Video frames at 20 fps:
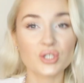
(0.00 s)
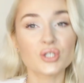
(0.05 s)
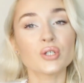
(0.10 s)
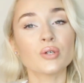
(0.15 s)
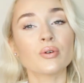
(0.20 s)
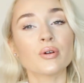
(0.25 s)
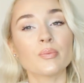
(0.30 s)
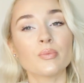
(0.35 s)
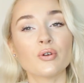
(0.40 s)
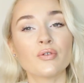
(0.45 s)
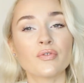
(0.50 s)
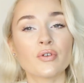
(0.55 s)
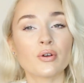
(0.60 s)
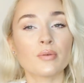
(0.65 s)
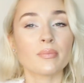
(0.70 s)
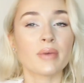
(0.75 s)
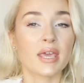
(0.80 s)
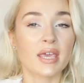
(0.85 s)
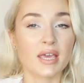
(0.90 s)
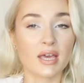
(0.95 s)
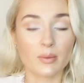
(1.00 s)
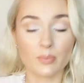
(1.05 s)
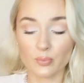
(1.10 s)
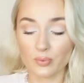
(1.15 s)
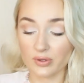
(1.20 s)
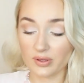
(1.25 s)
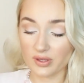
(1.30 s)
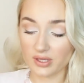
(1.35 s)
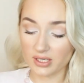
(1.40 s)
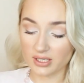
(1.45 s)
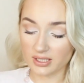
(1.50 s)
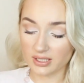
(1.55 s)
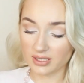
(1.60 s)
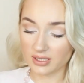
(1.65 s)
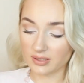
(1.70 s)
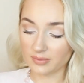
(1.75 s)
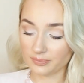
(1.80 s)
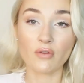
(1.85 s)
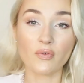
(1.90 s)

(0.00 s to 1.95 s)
to remove your makeup with this.